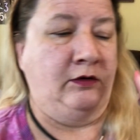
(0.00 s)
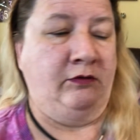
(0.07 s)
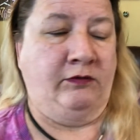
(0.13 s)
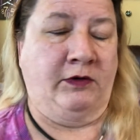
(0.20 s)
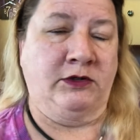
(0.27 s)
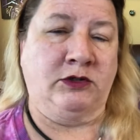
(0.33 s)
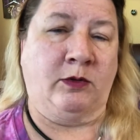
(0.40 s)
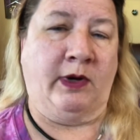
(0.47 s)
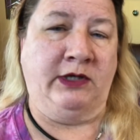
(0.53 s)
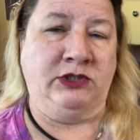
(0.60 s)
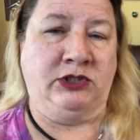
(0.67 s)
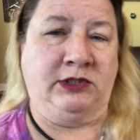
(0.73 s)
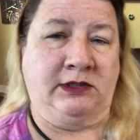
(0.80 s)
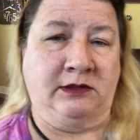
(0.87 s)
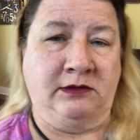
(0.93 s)
First
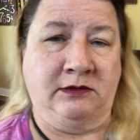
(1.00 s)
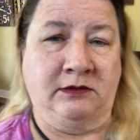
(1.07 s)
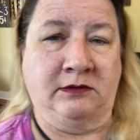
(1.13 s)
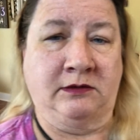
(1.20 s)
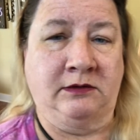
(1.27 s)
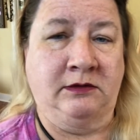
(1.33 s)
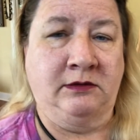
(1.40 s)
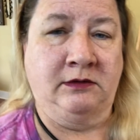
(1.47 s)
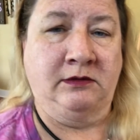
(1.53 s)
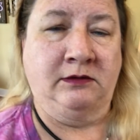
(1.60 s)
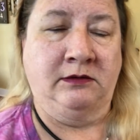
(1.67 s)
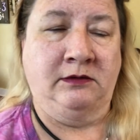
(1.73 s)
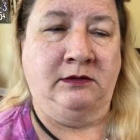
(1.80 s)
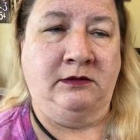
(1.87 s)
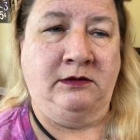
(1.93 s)
question,
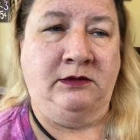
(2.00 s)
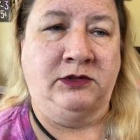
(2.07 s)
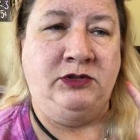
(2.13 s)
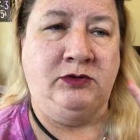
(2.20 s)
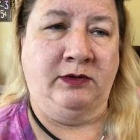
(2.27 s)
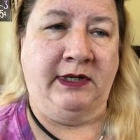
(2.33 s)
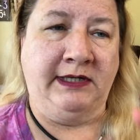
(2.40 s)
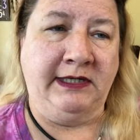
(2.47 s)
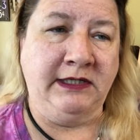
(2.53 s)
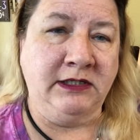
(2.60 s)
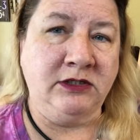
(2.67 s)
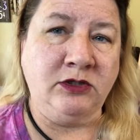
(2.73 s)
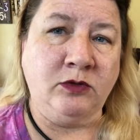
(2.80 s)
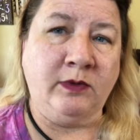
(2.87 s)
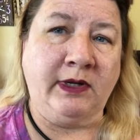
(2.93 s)
do I need to
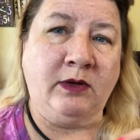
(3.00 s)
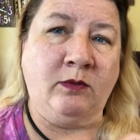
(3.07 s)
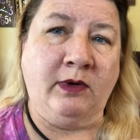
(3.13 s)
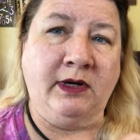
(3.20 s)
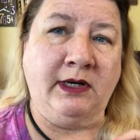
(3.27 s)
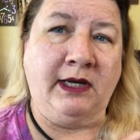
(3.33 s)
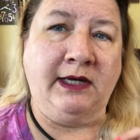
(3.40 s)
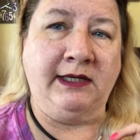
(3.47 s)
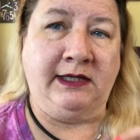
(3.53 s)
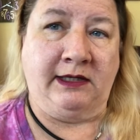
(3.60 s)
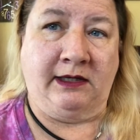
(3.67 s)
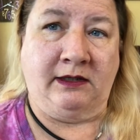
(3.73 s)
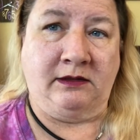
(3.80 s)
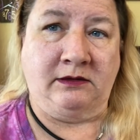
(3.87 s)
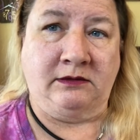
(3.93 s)
do week one
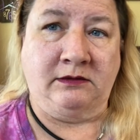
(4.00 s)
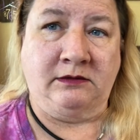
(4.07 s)
again?